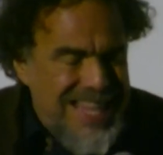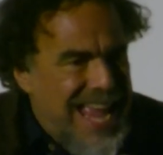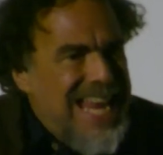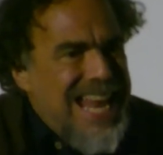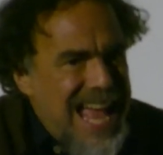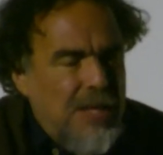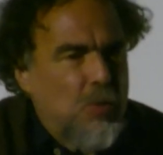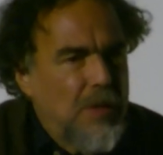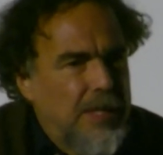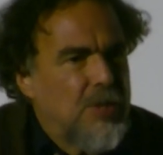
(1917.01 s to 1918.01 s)
They
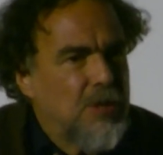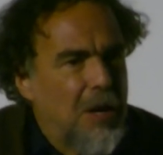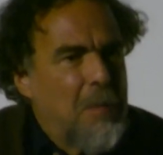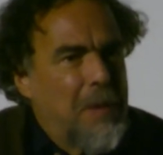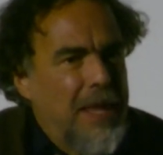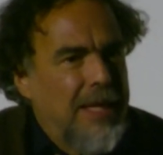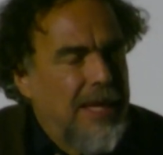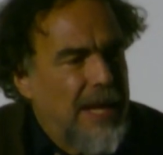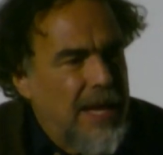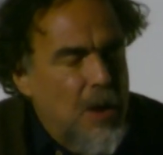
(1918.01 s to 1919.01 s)
naturally start
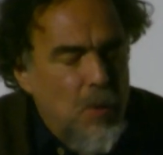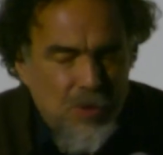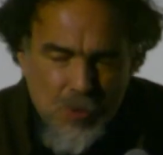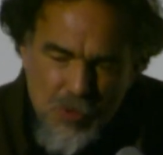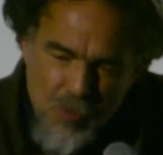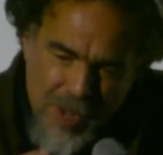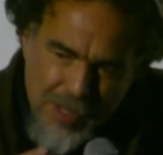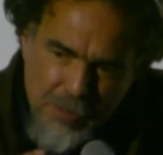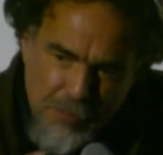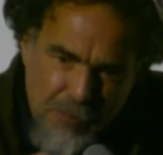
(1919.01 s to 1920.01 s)
blending, and I was just
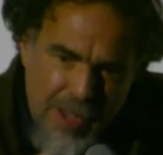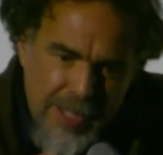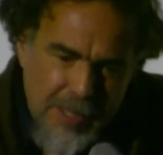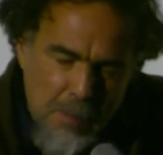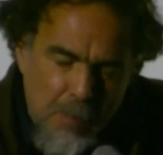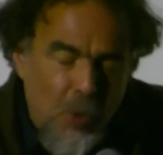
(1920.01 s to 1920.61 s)
trying to find the